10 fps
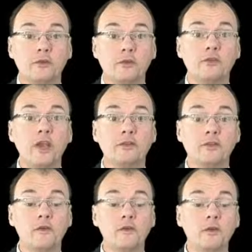So she has
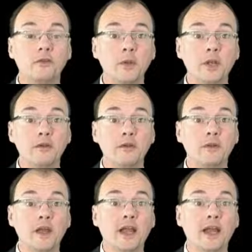a false belief
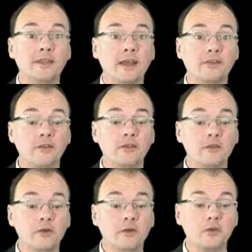that essentially
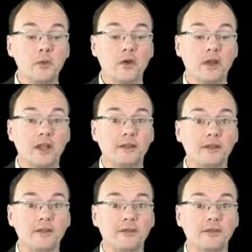involves numerical
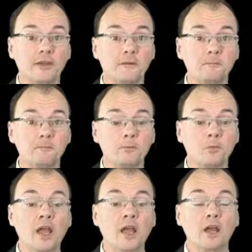identity.
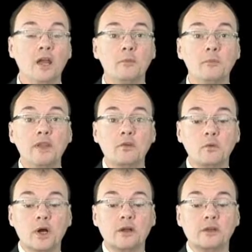Her mental
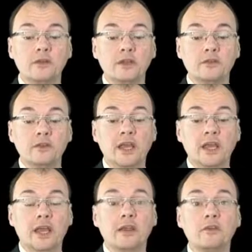world is
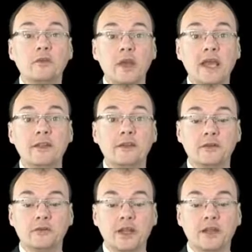
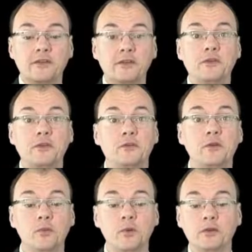expanded relative to the
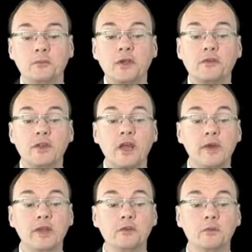real world because in her
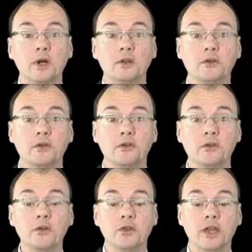mental world there are
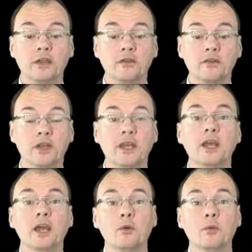two things,
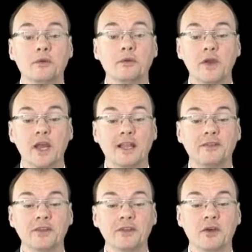whereas in
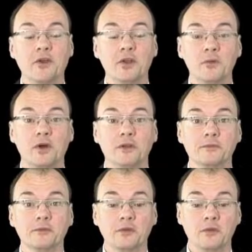reality there are only one.
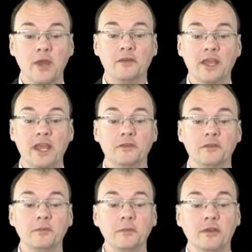So we have a case of
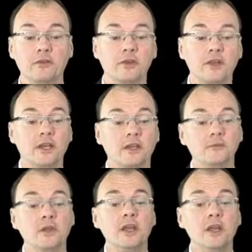expansion here
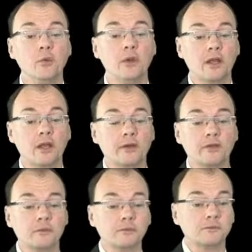with Lois.